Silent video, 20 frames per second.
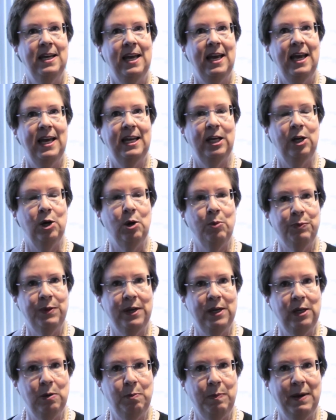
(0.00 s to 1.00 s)
and I hope
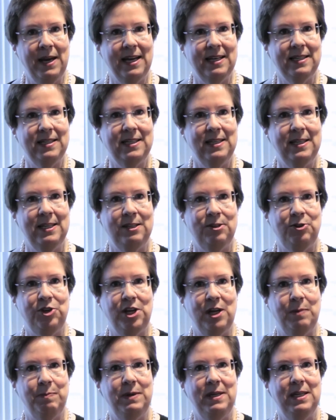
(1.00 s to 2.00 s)
that you pass this
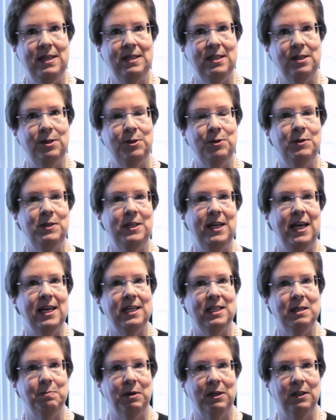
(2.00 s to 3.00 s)
Japanese
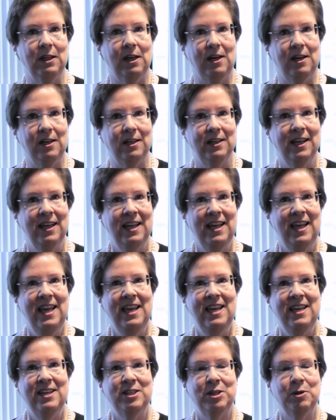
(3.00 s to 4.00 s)
enthusiasm along.
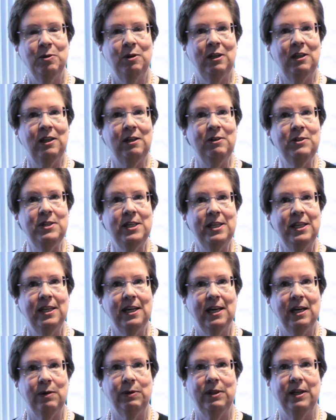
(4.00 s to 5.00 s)
So in
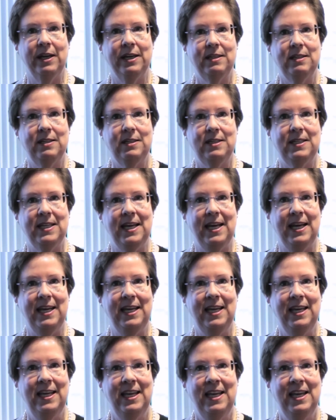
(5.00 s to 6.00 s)
closing, I would like to
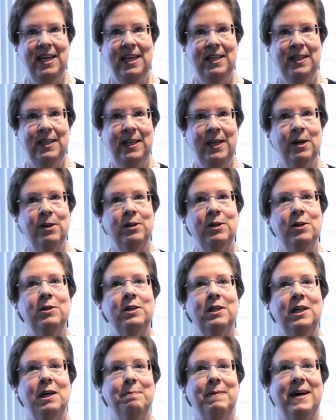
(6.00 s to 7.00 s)
say,
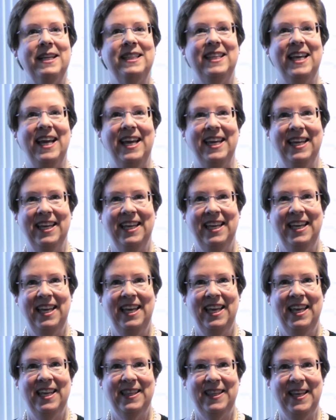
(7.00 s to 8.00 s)
Nihongo Gambatte.
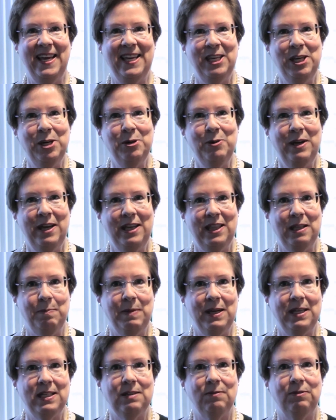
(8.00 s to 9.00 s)
Thank you, and the
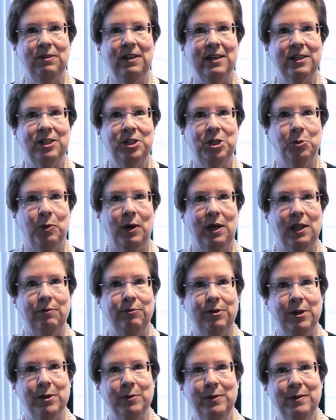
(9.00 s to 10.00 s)
best of luck to all
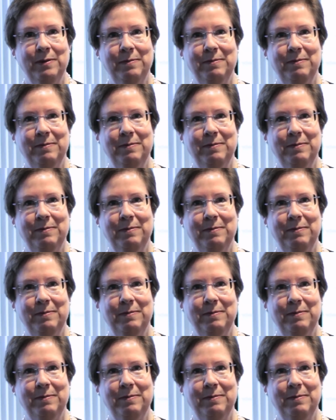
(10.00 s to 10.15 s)
of you.